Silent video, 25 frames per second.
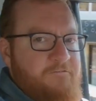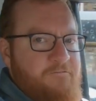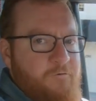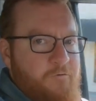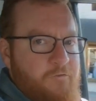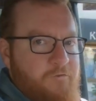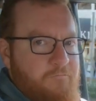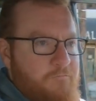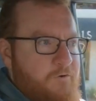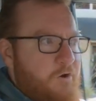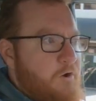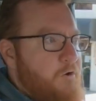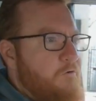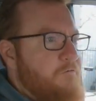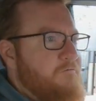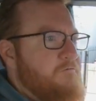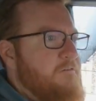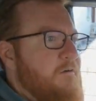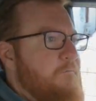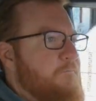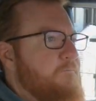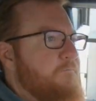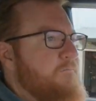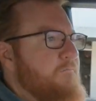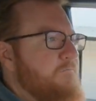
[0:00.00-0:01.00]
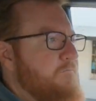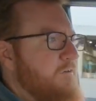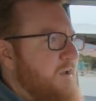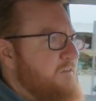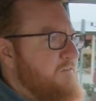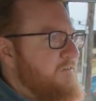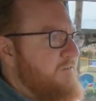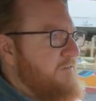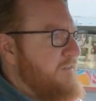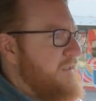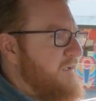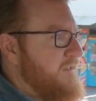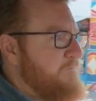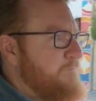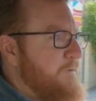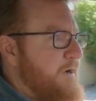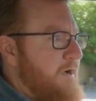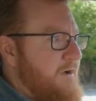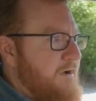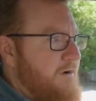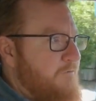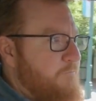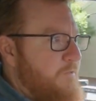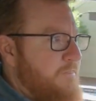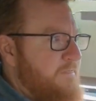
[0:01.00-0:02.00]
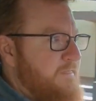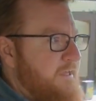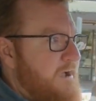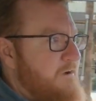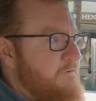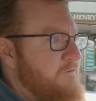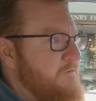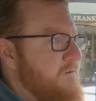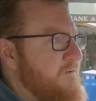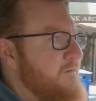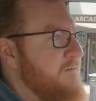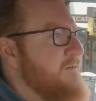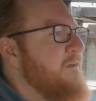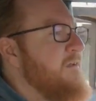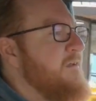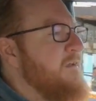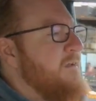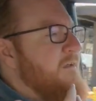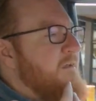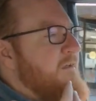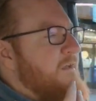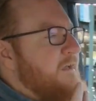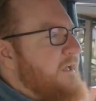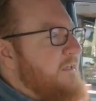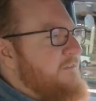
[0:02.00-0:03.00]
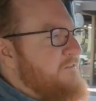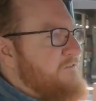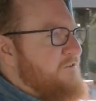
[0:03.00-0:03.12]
for the road from races like Baja 1000. And